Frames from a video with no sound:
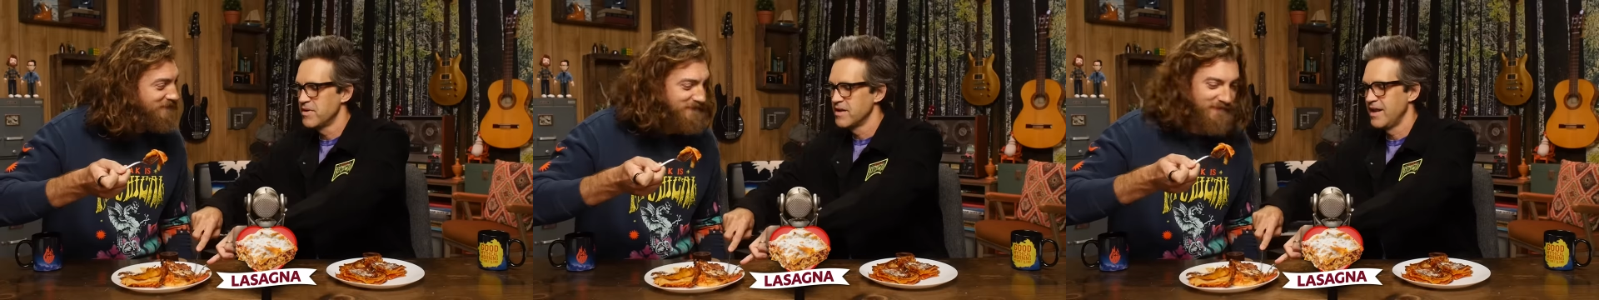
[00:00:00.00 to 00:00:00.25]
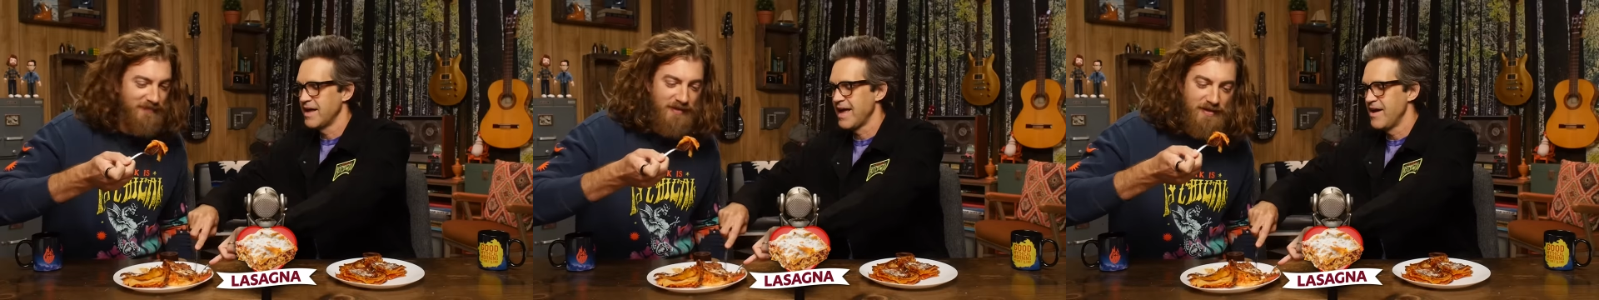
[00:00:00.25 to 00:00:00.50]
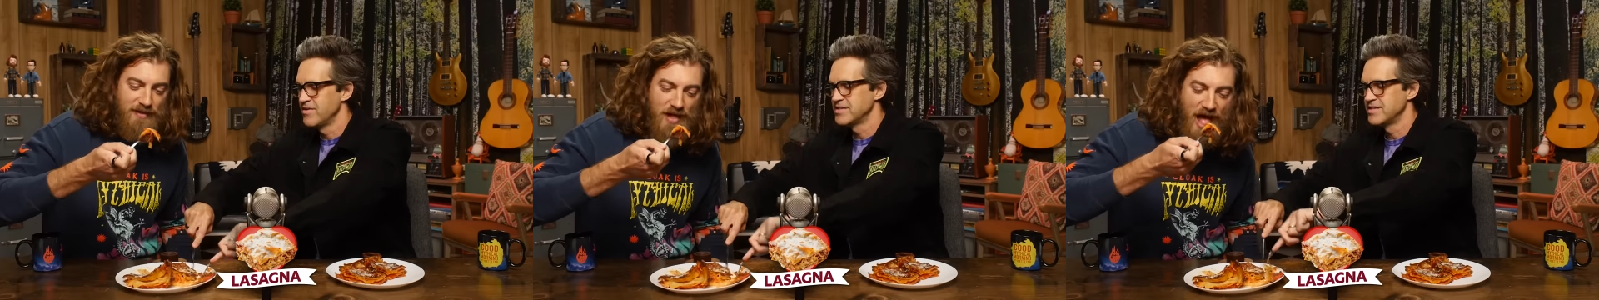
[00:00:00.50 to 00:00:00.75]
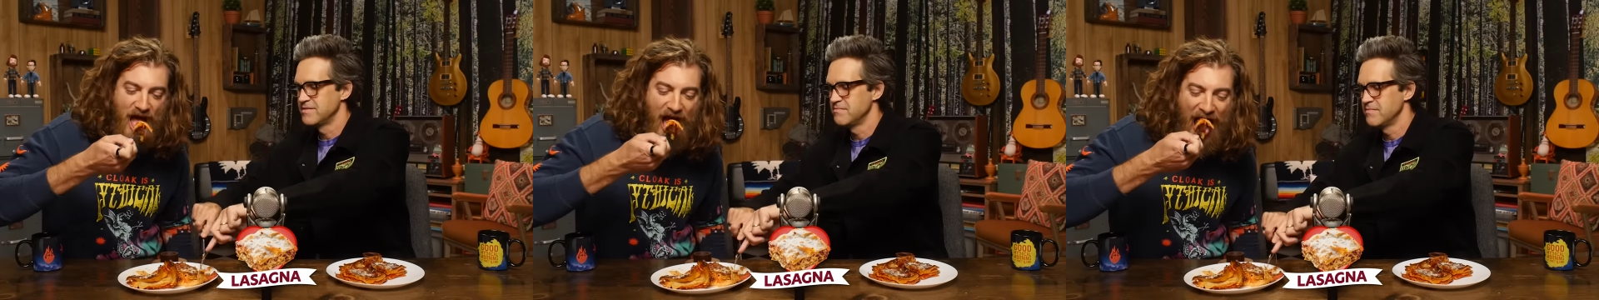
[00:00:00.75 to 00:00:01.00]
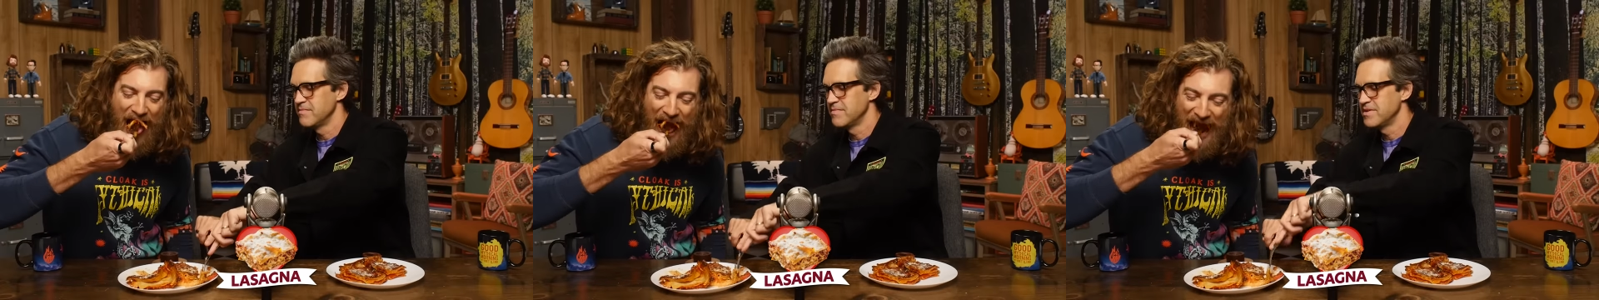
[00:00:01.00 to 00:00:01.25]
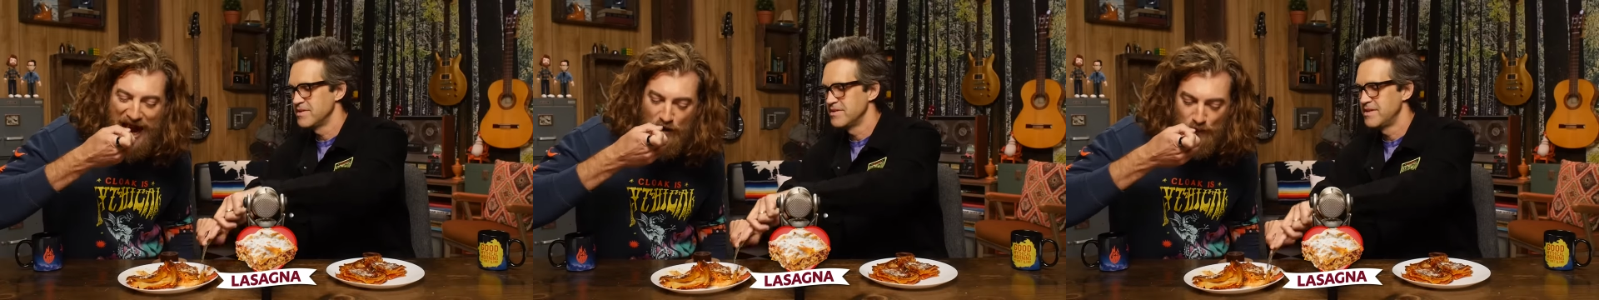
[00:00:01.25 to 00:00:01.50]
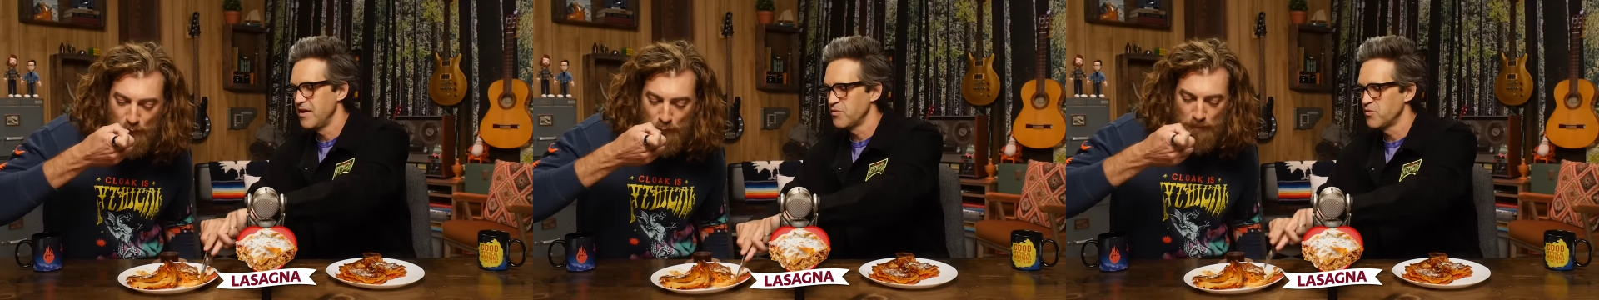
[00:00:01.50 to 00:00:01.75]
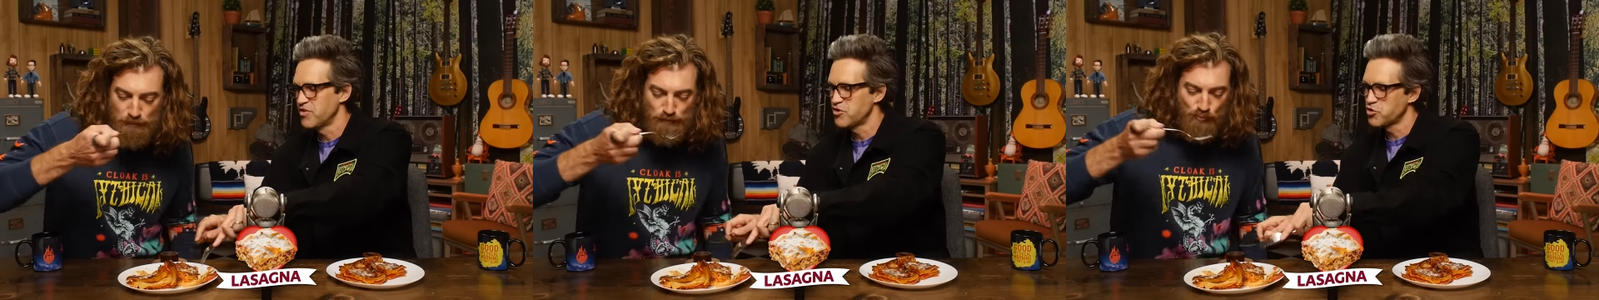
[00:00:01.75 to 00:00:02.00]
Speaker 1: be like how it's
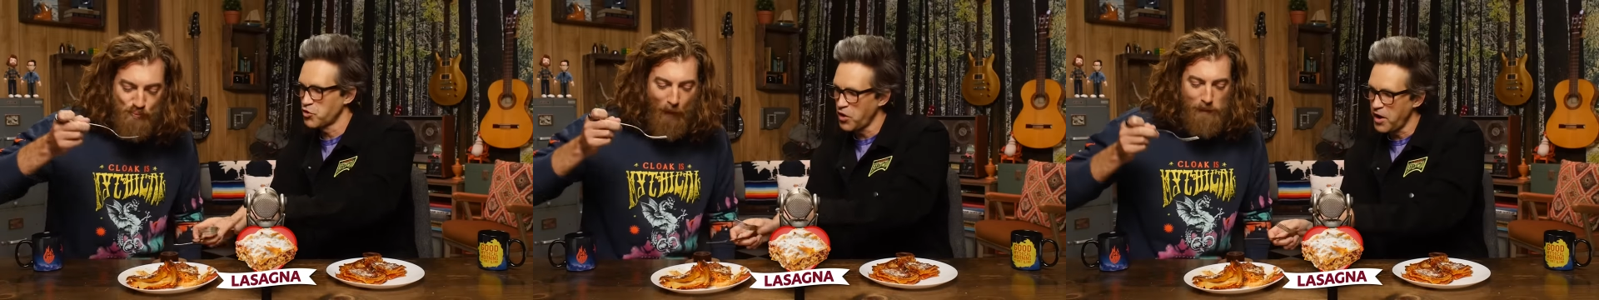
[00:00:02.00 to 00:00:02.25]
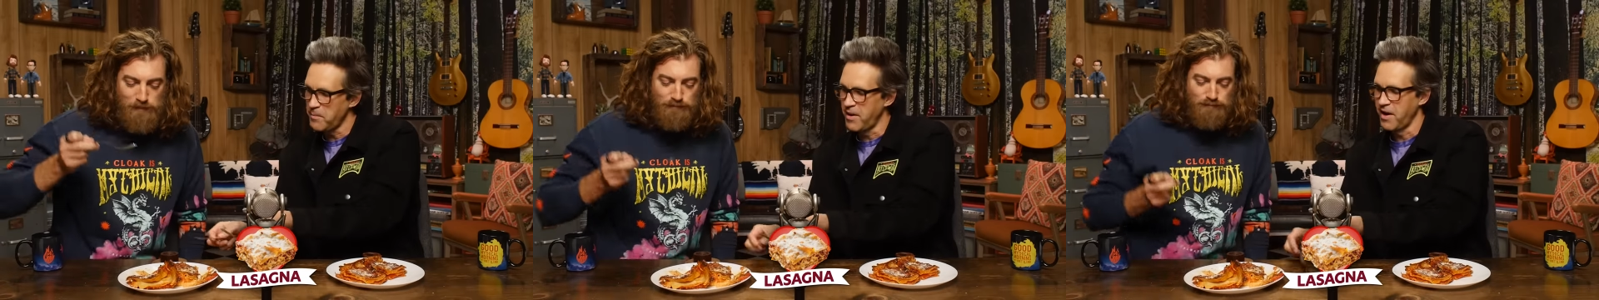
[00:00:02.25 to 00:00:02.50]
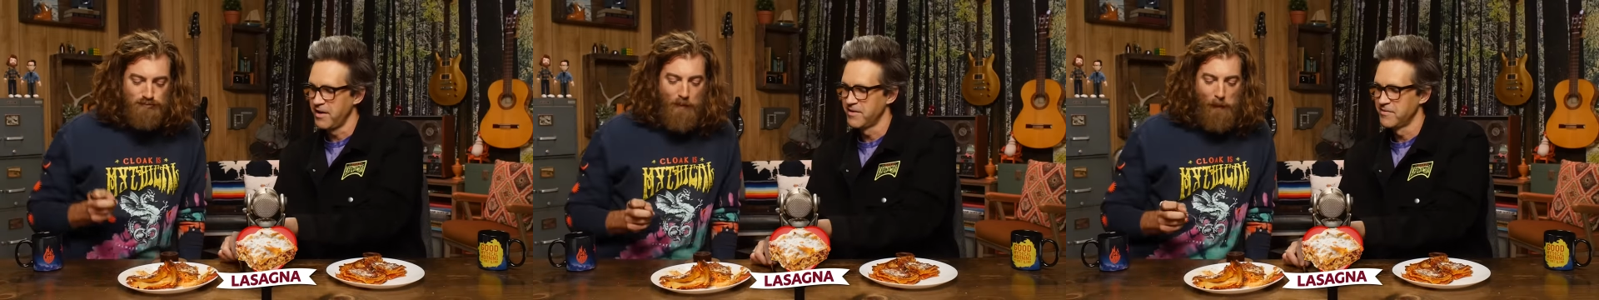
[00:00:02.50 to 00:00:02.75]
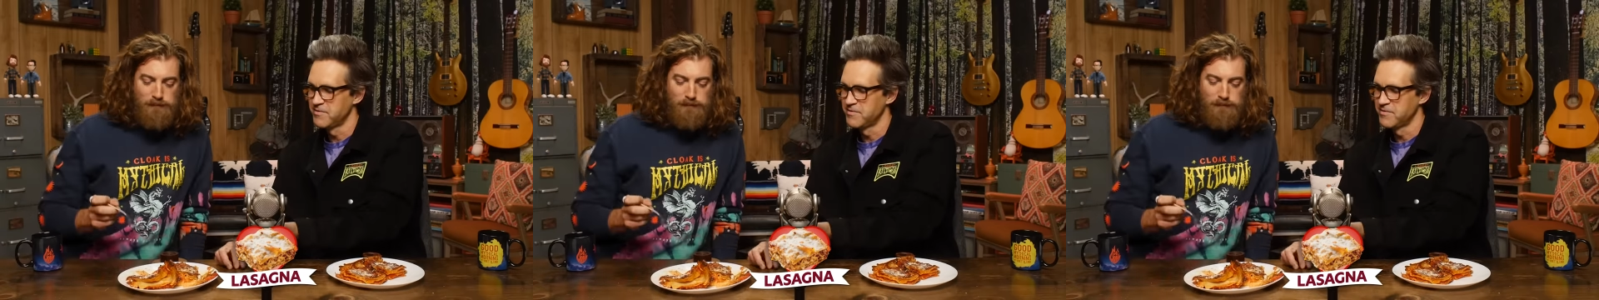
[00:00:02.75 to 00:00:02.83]
dealt with trauma,